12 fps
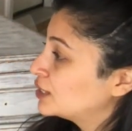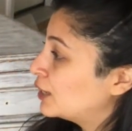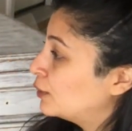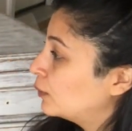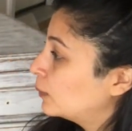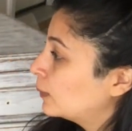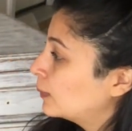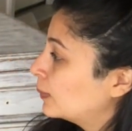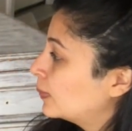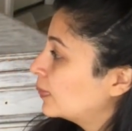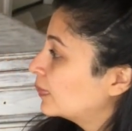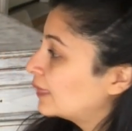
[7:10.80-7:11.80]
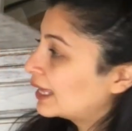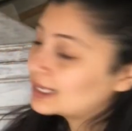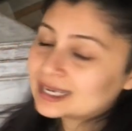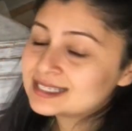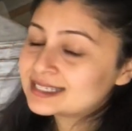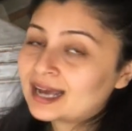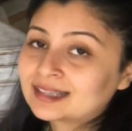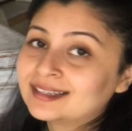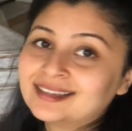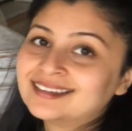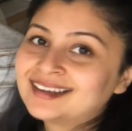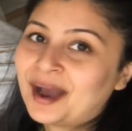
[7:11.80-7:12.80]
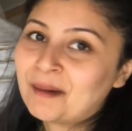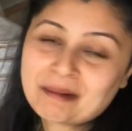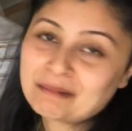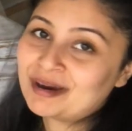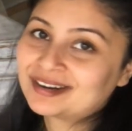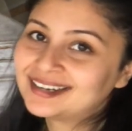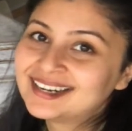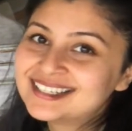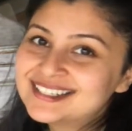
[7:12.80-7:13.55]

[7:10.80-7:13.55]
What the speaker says: out like exactly how I wanted it